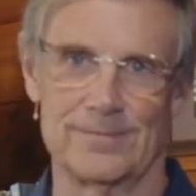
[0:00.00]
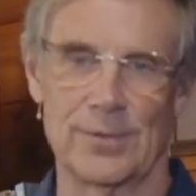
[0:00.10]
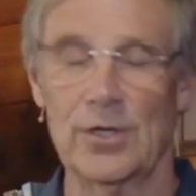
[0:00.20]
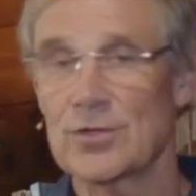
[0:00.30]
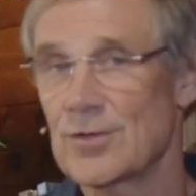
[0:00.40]

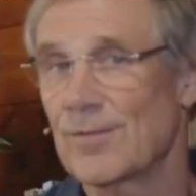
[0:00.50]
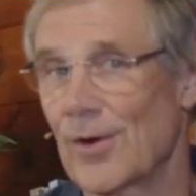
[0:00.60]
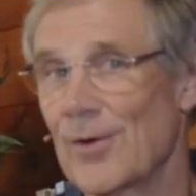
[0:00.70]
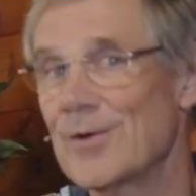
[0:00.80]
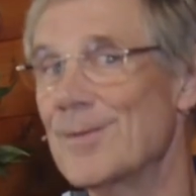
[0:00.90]
because you've
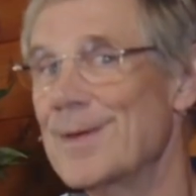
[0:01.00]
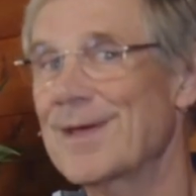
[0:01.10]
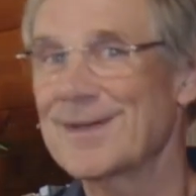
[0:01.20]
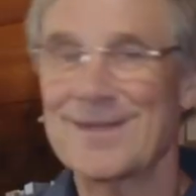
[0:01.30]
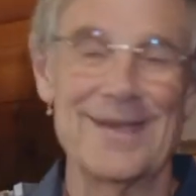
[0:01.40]
learned to be
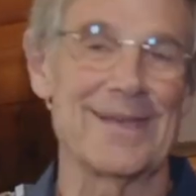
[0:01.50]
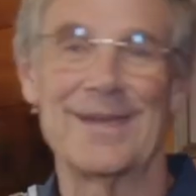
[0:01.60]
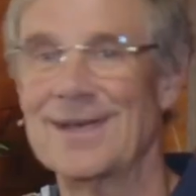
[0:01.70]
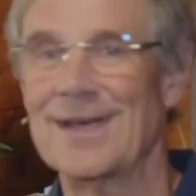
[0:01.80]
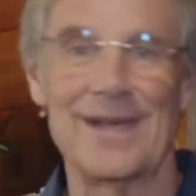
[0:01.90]
content
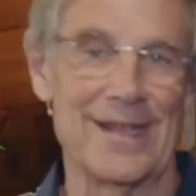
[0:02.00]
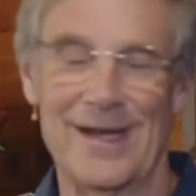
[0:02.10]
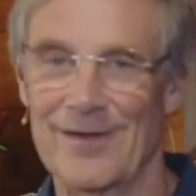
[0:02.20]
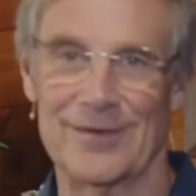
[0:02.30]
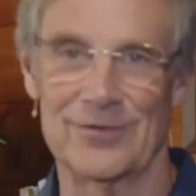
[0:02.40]
in any and
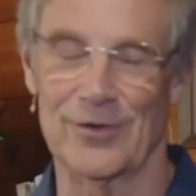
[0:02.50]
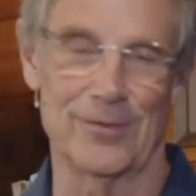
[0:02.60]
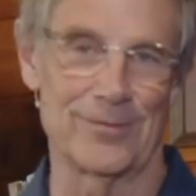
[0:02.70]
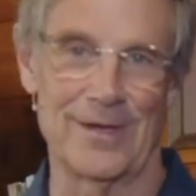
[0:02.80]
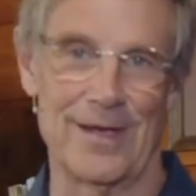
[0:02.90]
every
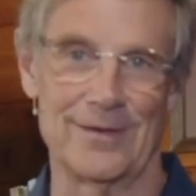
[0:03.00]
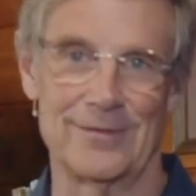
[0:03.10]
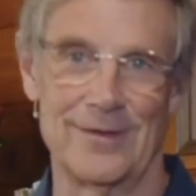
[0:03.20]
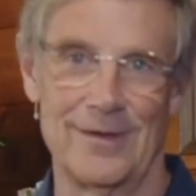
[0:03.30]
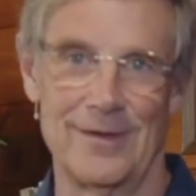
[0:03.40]
circumstance.